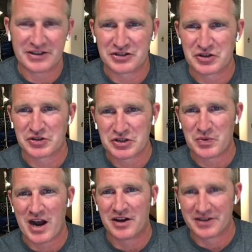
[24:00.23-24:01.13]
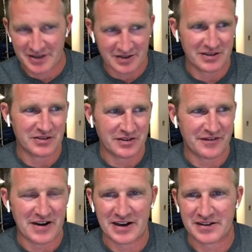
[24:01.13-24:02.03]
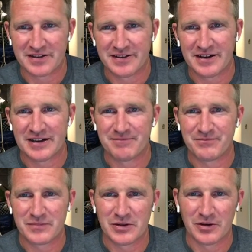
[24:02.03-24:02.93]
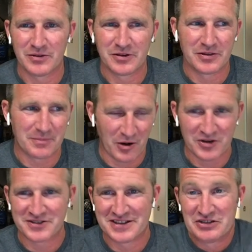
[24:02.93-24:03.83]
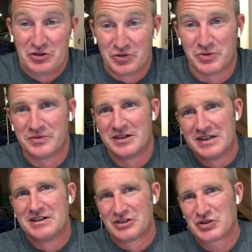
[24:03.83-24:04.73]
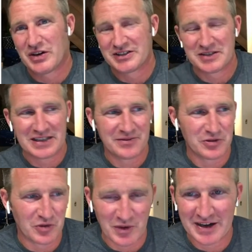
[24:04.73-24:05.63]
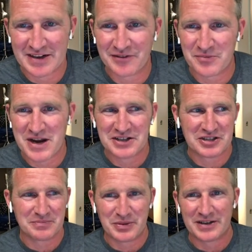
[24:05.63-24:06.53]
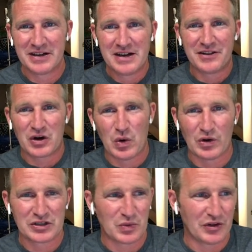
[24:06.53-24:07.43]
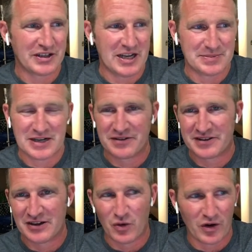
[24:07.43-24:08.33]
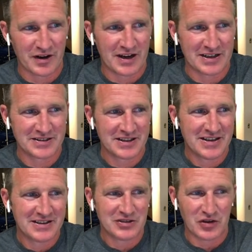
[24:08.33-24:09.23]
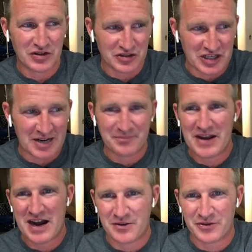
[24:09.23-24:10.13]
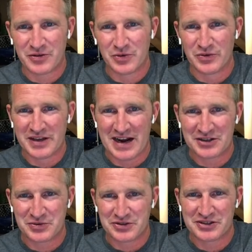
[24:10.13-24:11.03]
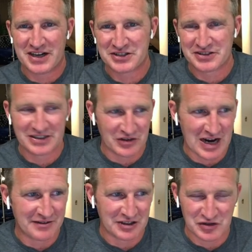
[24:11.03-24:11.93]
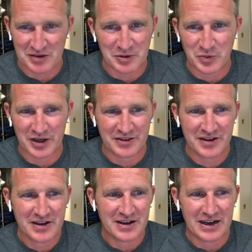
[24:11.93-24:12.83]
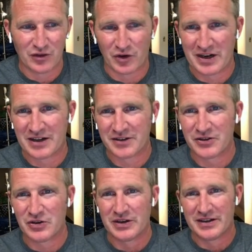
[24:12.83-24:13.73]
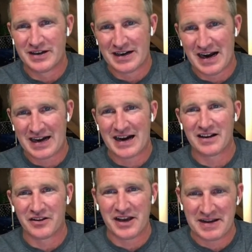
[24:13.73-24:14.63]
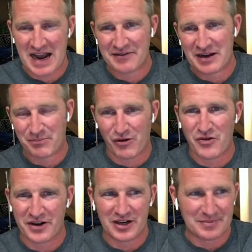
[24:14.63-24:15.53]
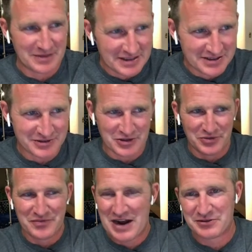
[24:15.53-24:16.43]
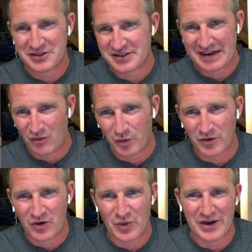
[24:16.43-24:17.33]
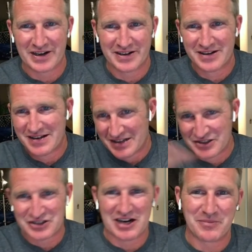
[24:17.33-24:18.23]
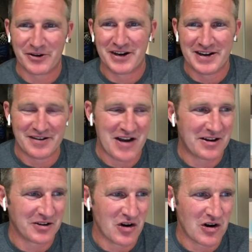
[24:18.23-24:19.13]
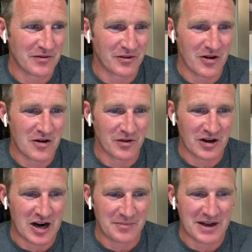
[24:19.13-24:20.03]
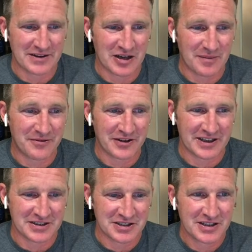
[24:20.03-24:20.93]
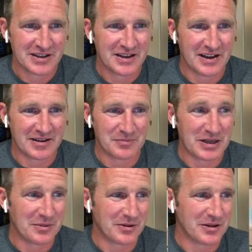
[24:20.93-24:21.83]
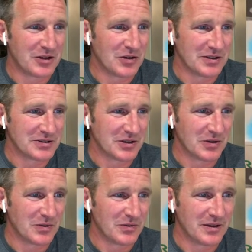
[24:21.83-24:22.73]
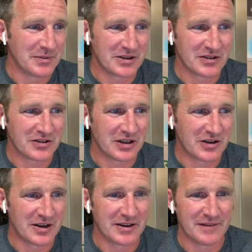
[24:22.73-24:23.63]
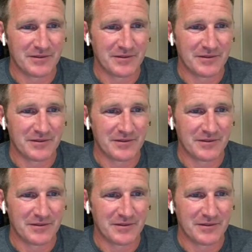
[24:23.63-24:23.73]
you can search around and continue to find uh, your, your, the person that you trust they give you the right information. But the course really keeps everything organized. So you can just come down to the actual section that you're having trouble with and learn how to do it. I, I kind of like having it broken up. So that was just like a real quick summary of how to go over overcome that tub flange and be able to do it. So let me just click on the,